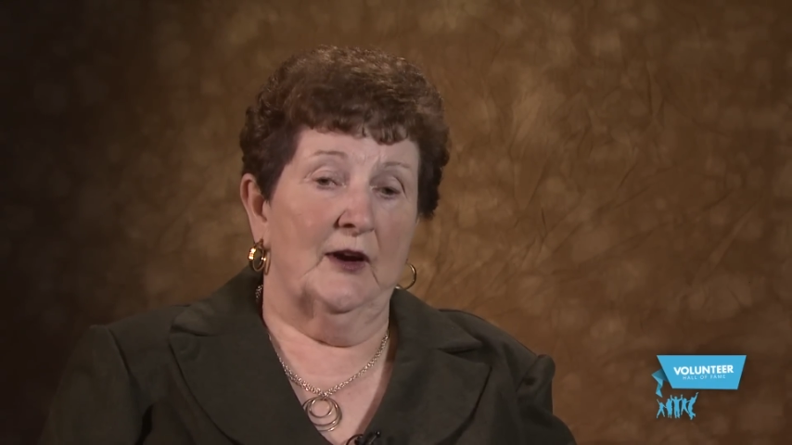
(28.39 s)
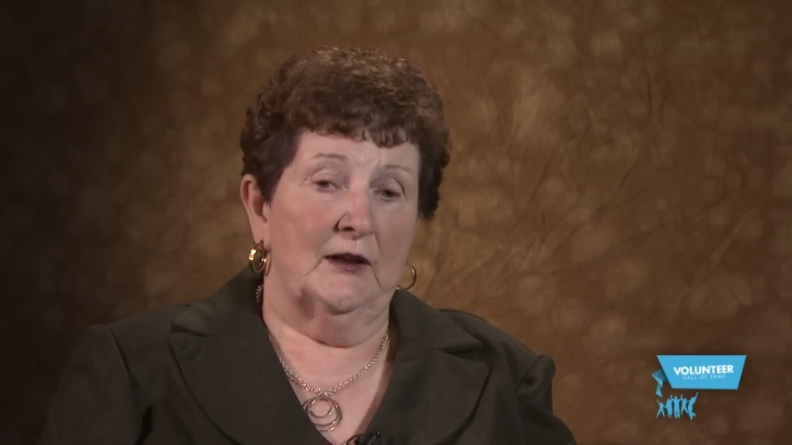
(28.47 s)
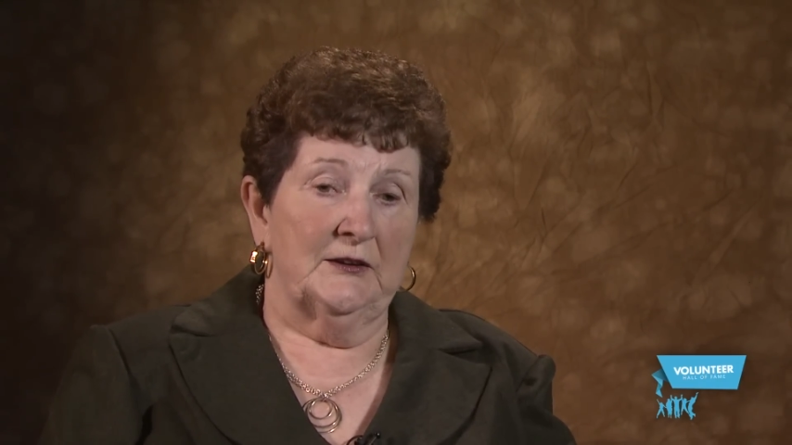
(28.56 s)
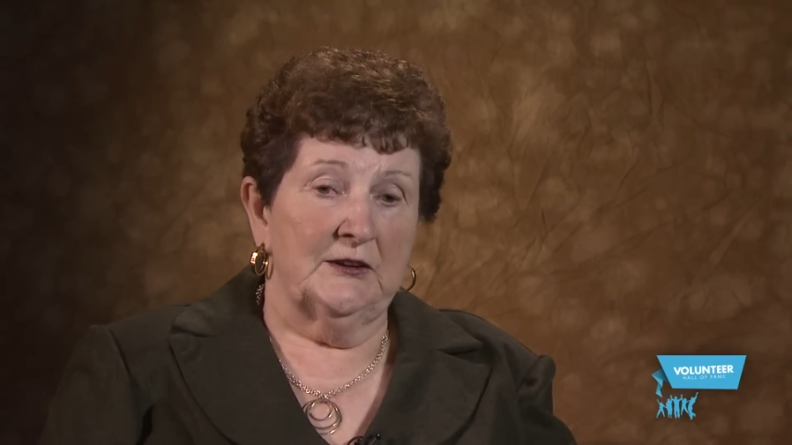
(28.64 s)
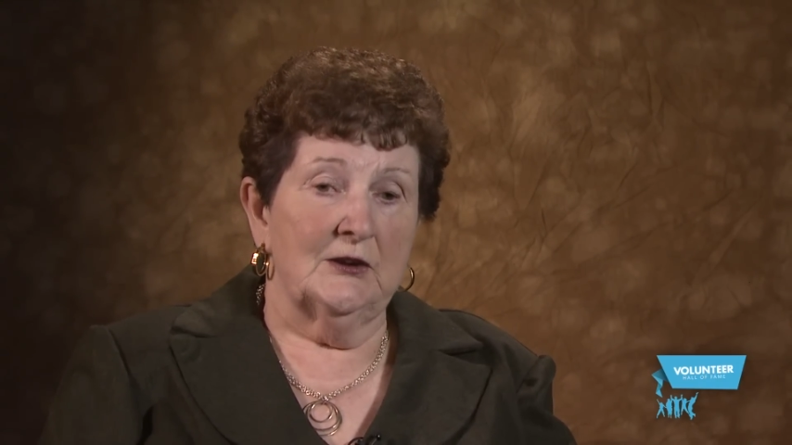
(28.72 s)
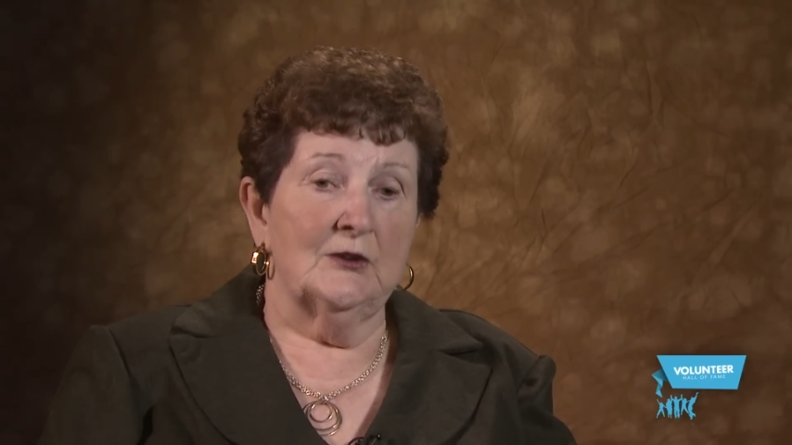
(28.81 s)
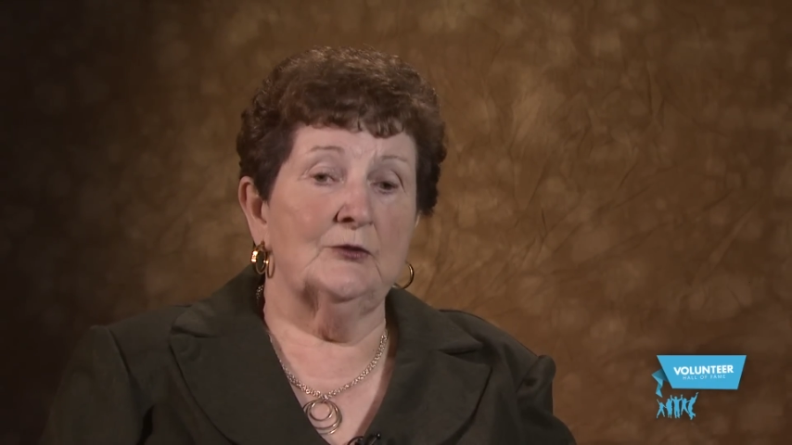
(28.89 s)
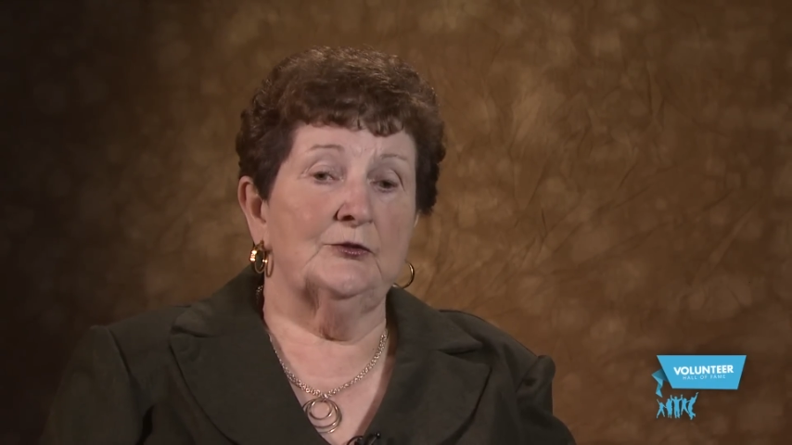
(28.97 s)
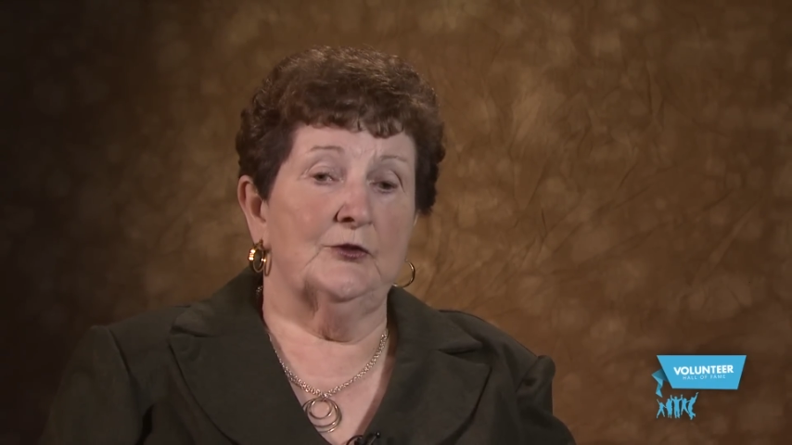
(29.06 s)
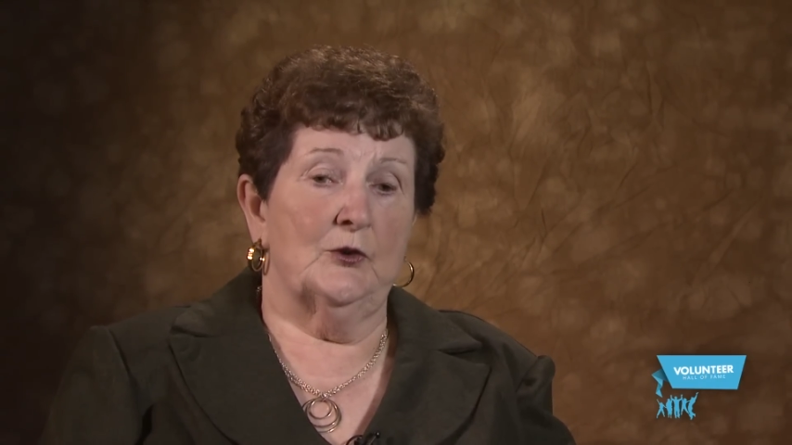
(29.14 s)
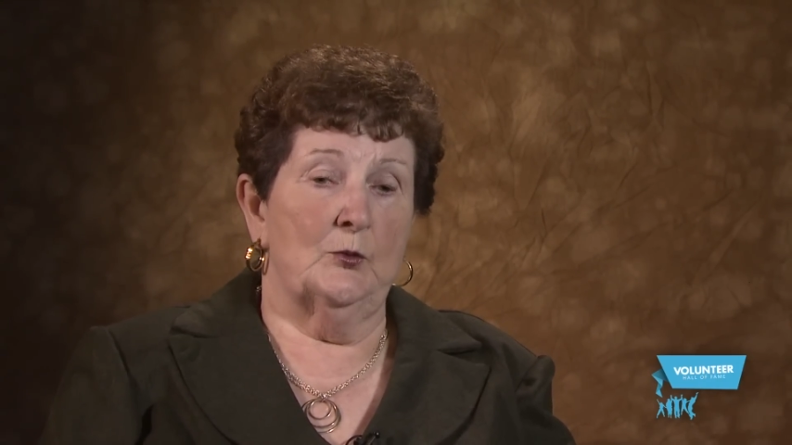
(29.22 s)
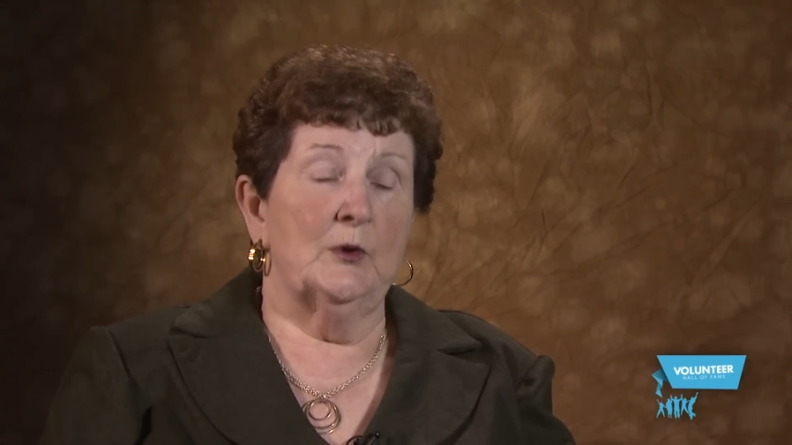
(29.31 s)
volunteering
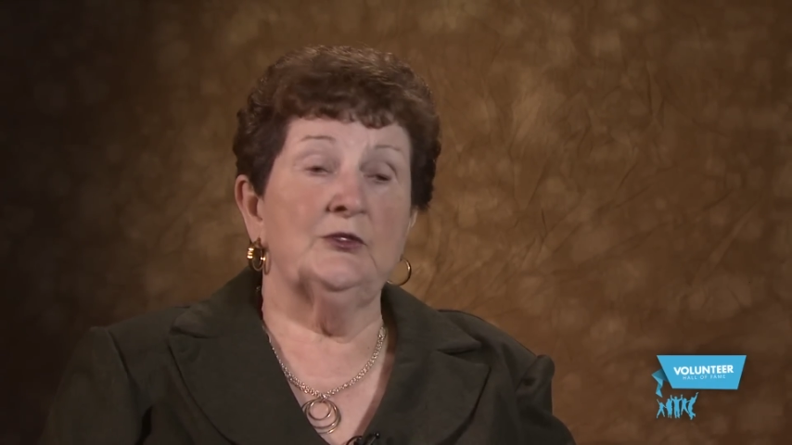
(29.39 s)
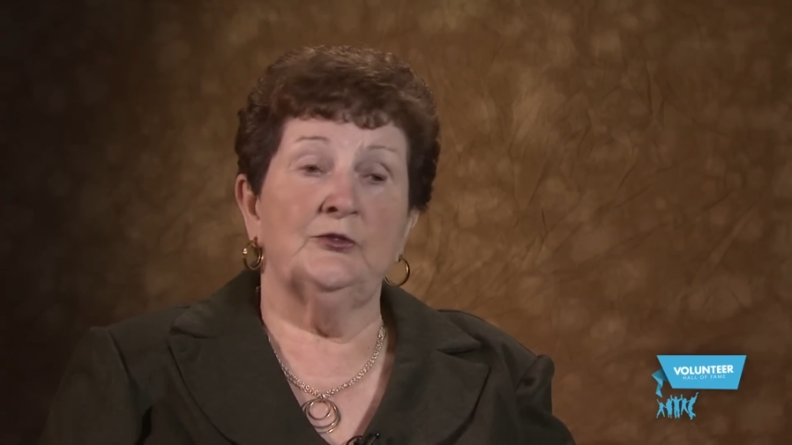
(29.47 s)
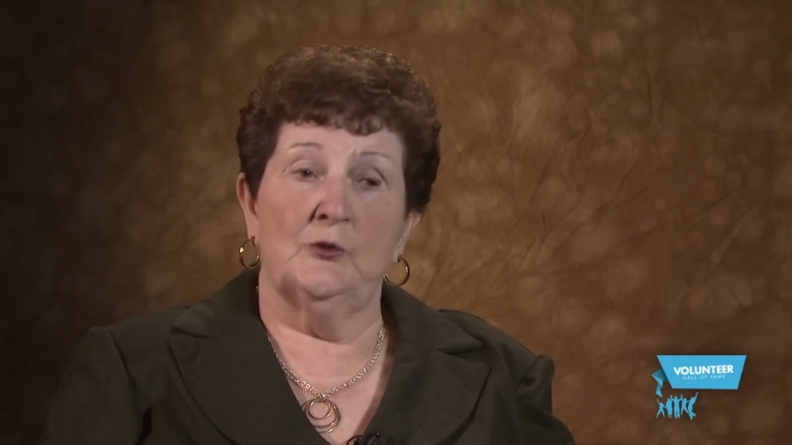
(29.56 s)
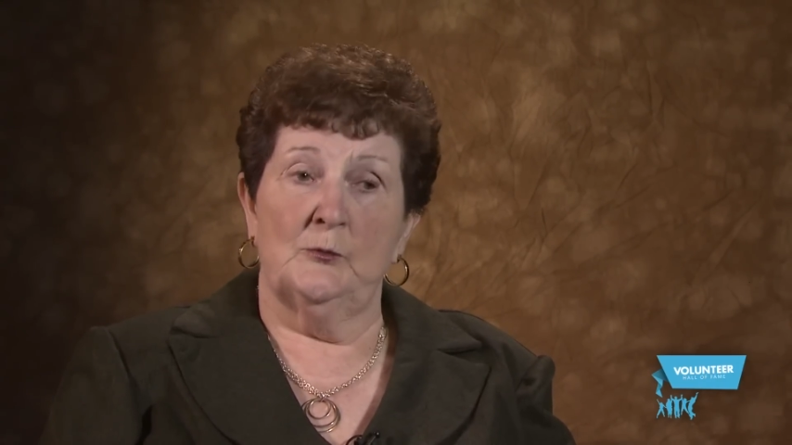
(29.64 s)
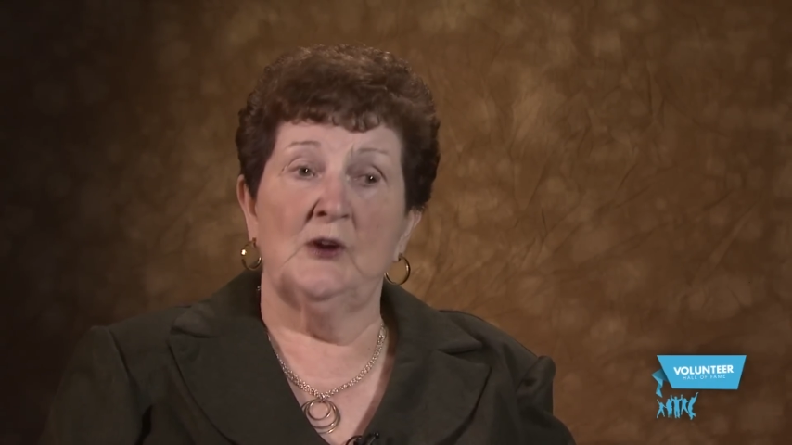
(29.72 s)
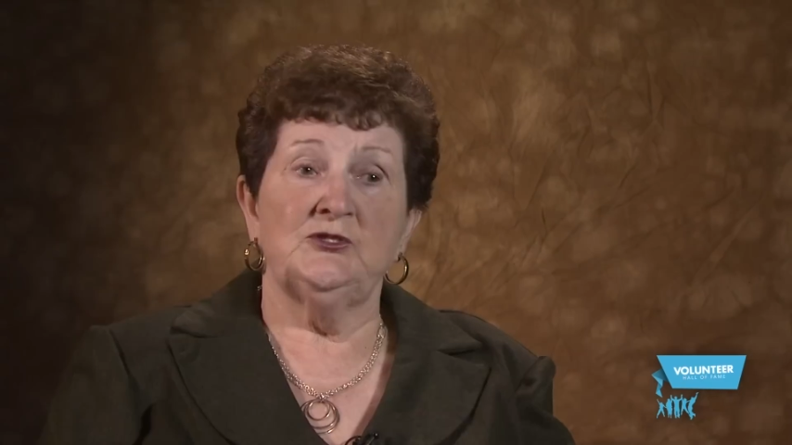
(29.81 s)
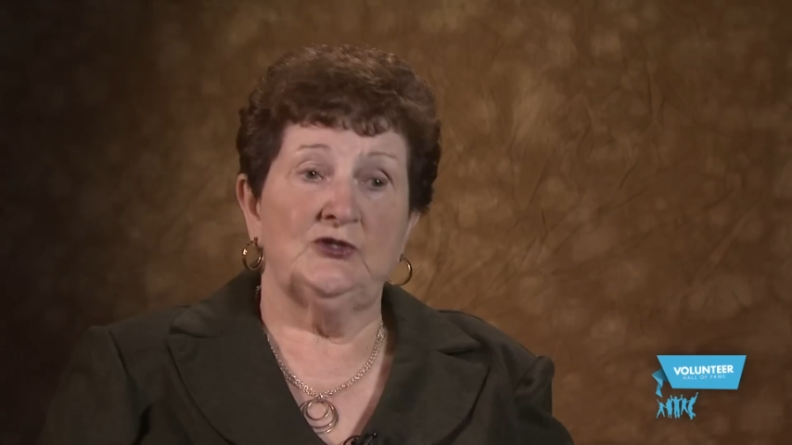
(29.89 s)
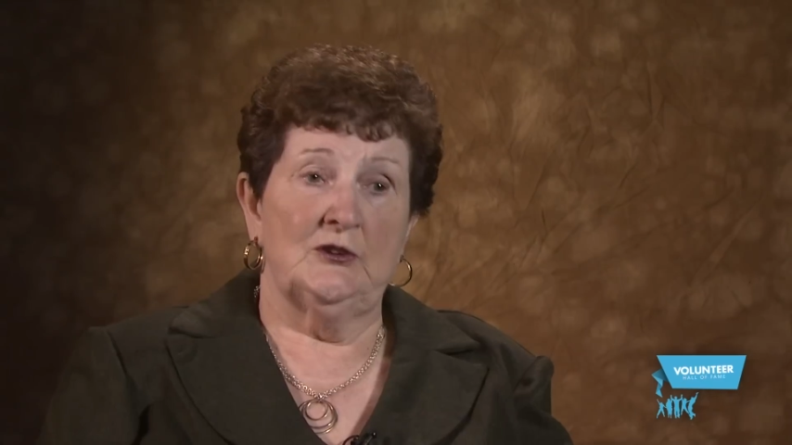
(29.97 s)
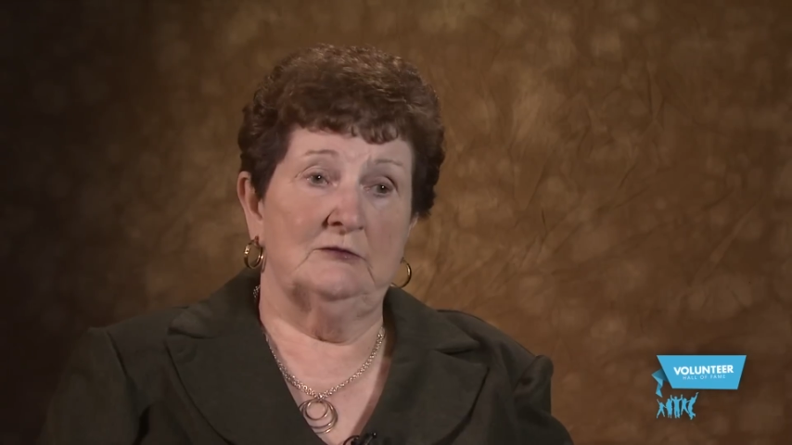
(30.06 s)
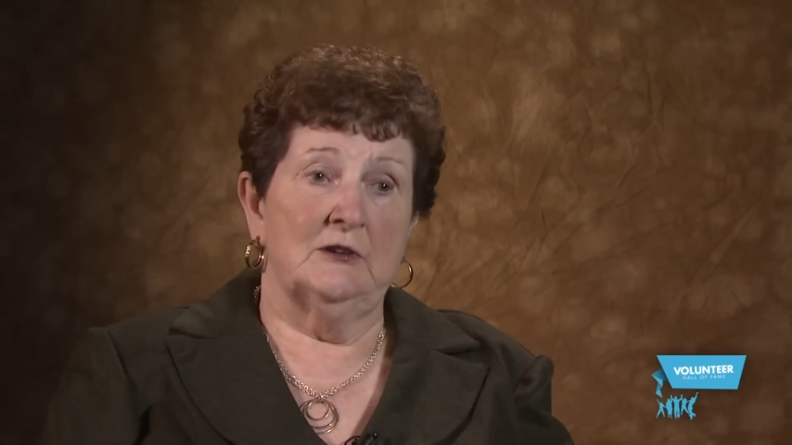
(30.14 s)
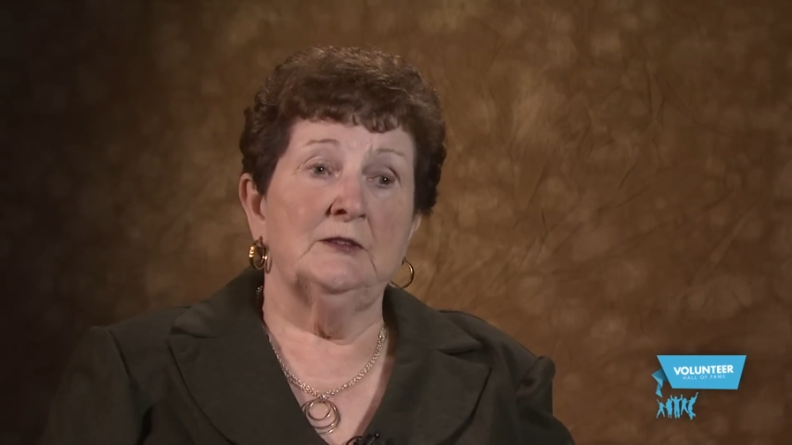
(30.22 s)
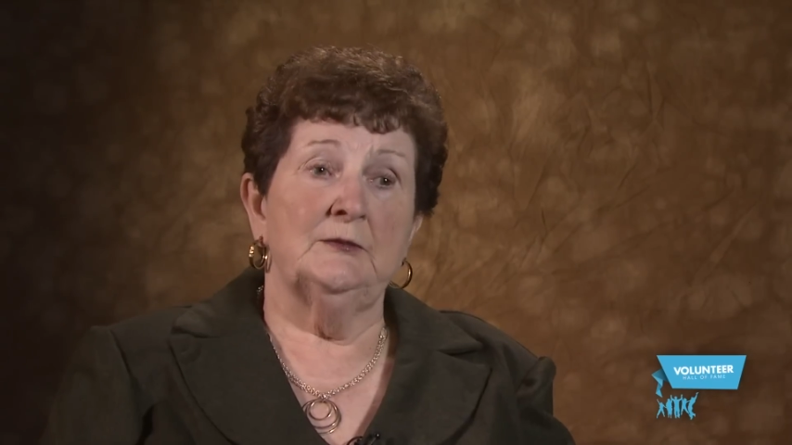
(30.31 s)
for was for my
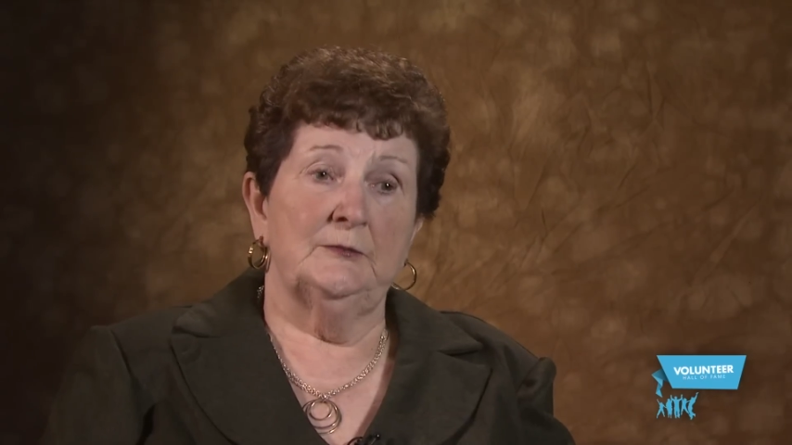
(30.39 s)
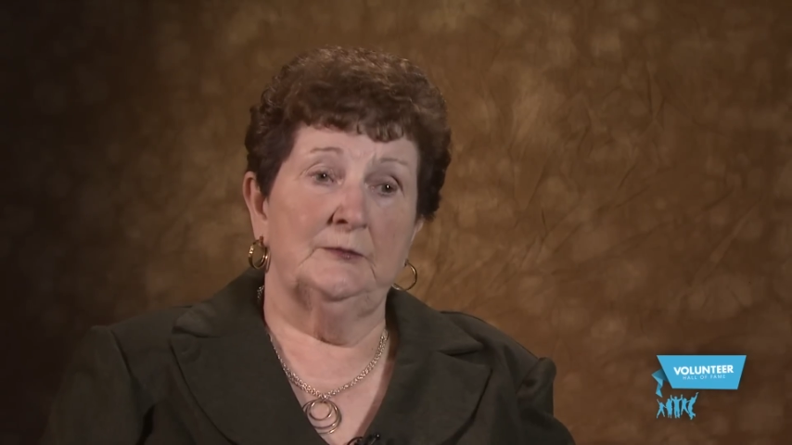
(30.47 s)
children.